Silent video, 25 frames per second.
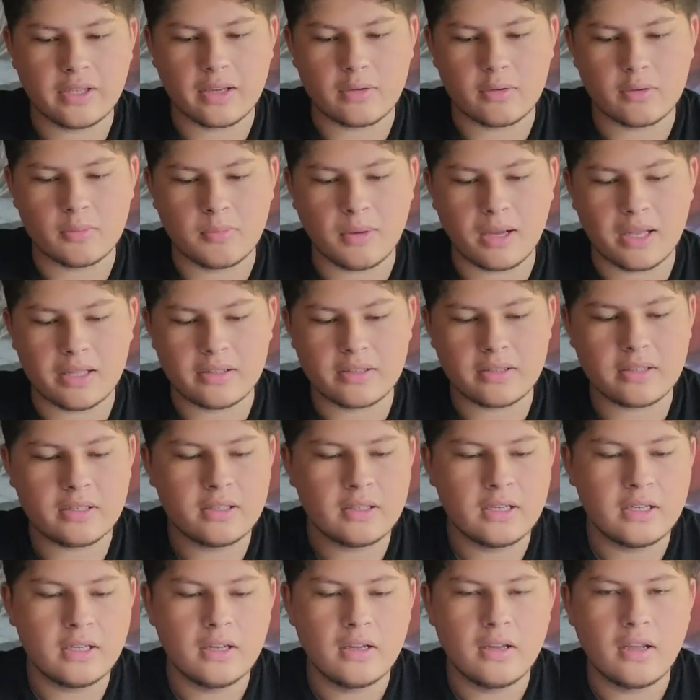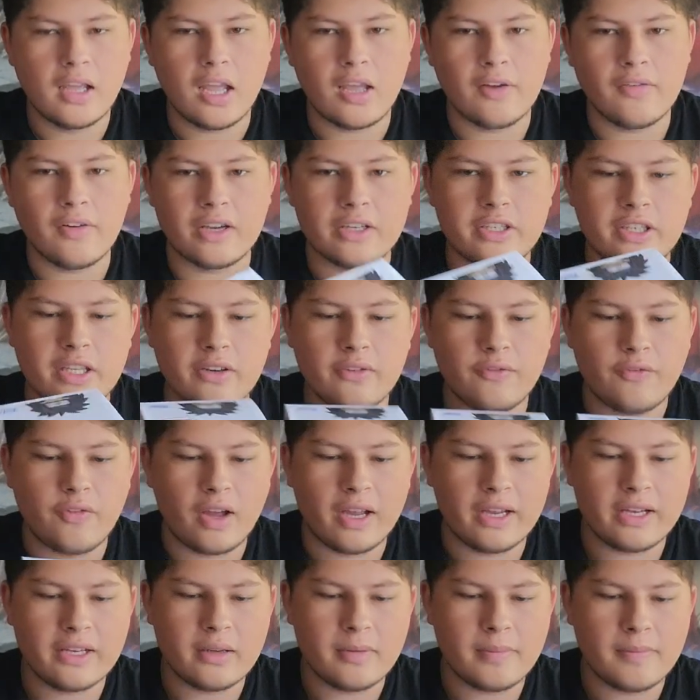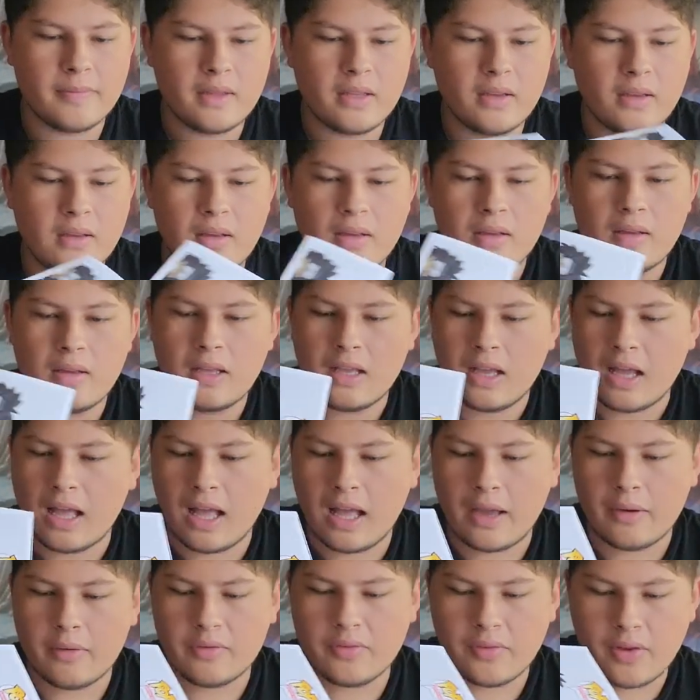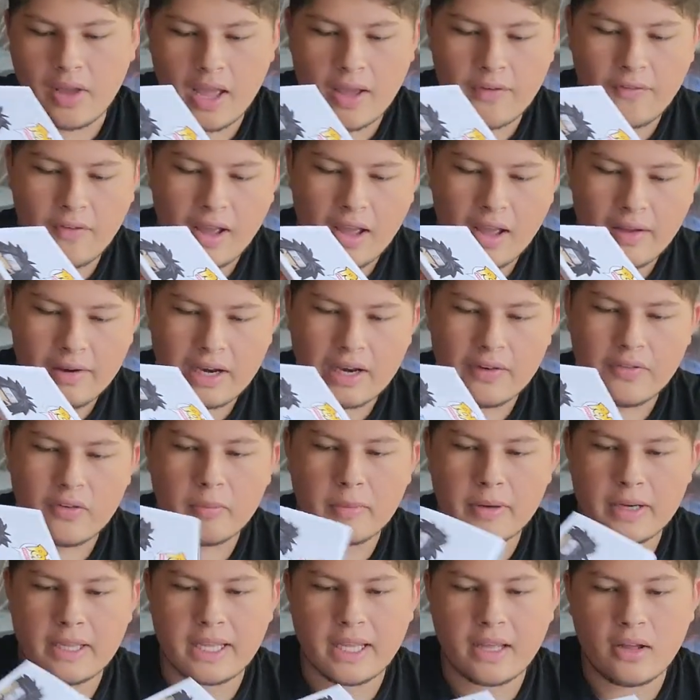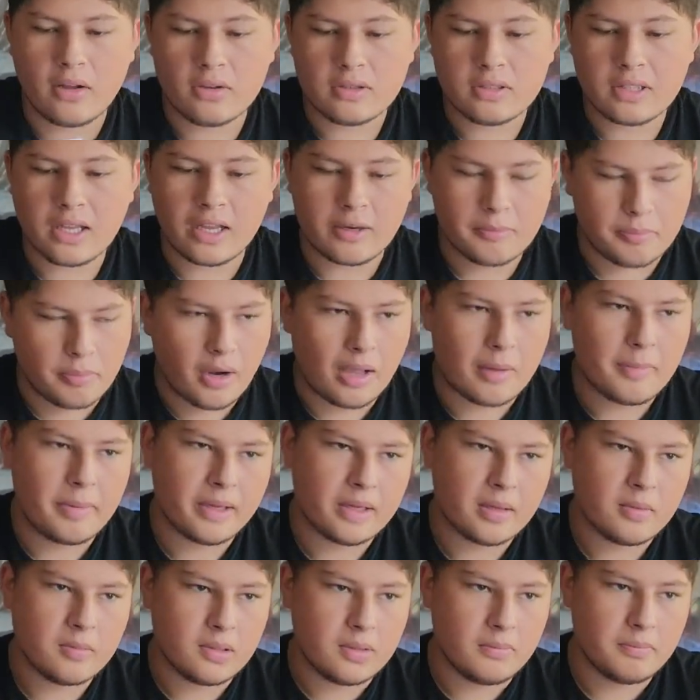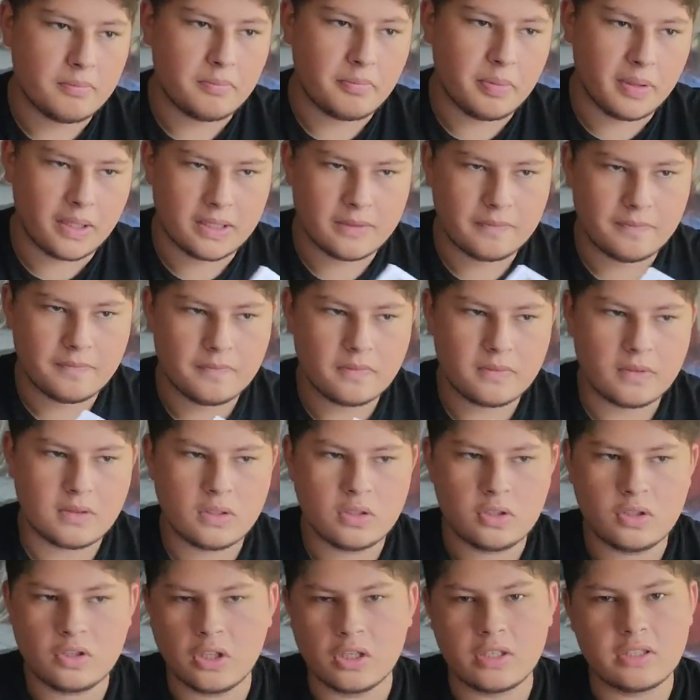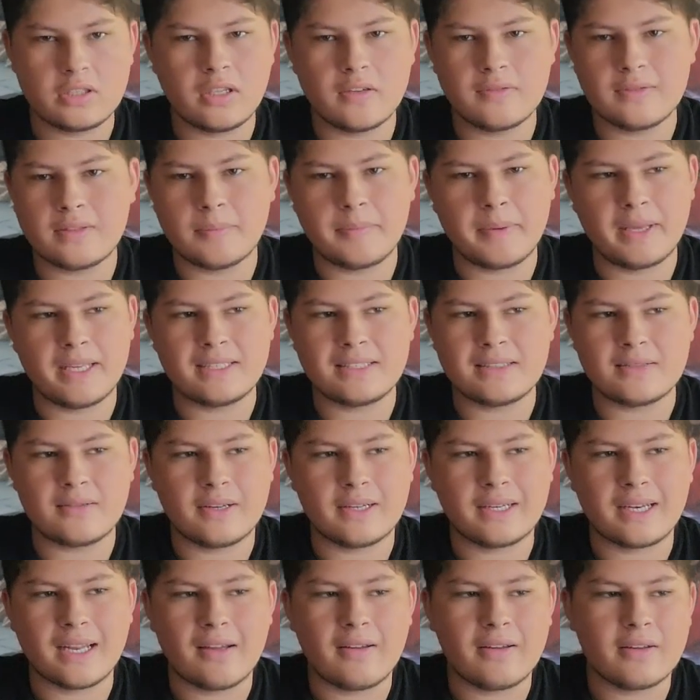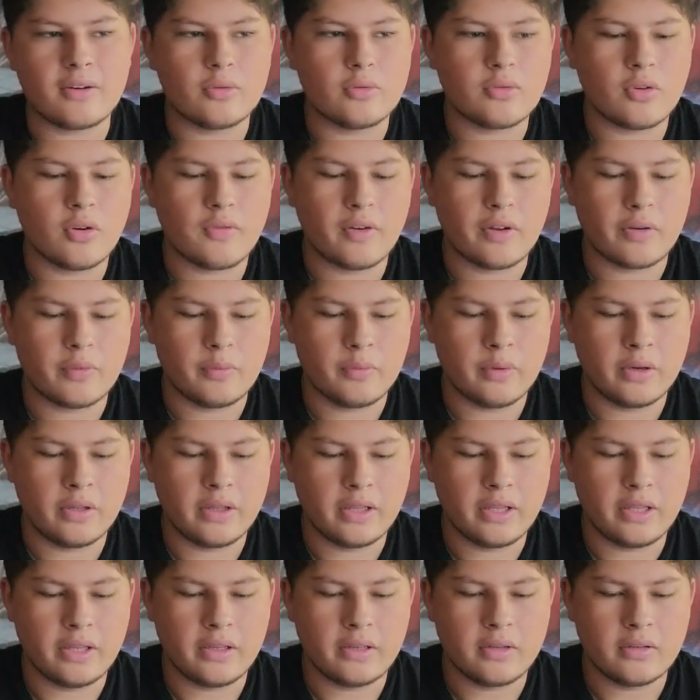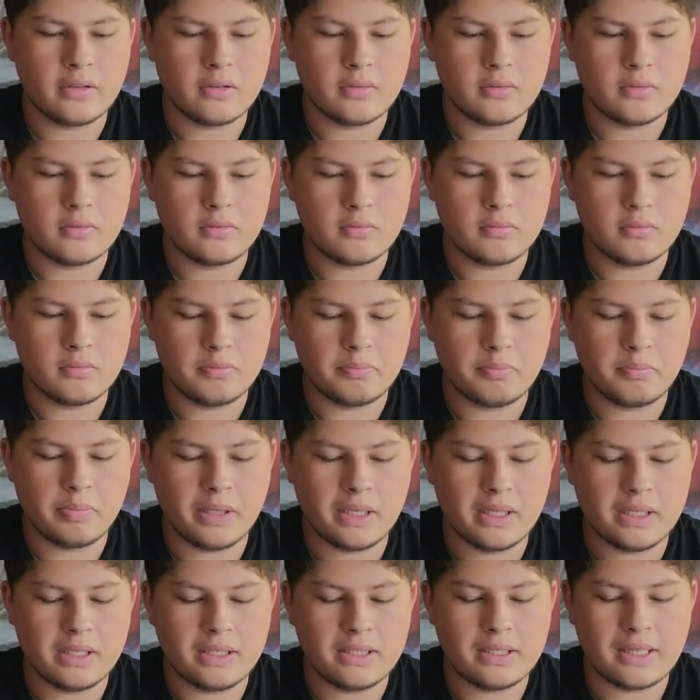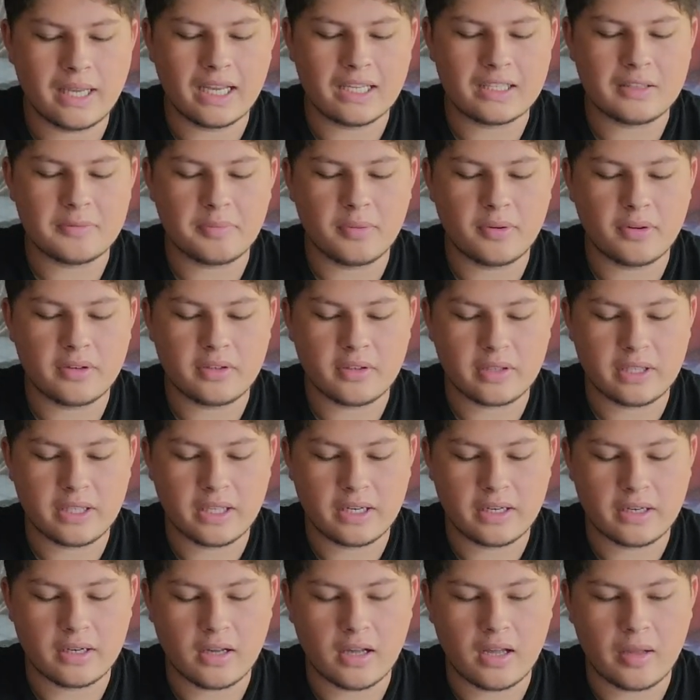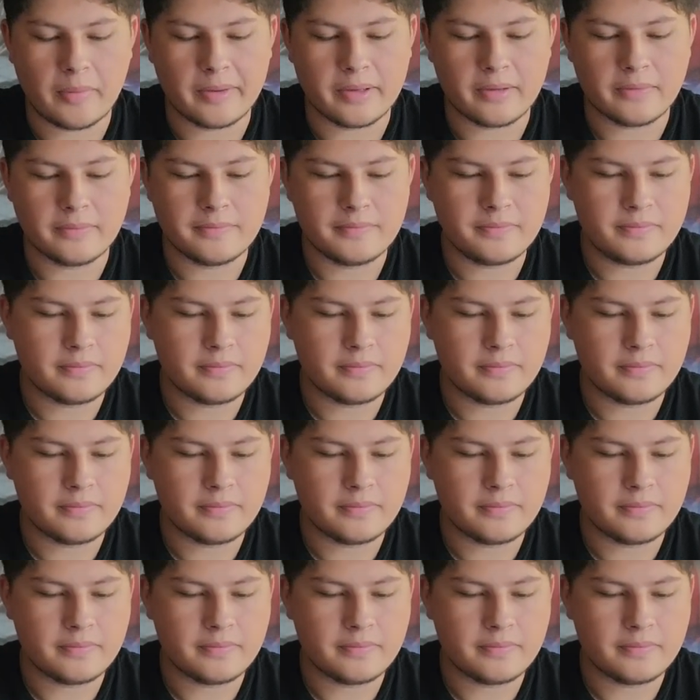Like with Madara, if I did find him, if I had everybody else, I'd probably pick him up, but just off the basis right now, I don't know if I'd really be desperate to get a common.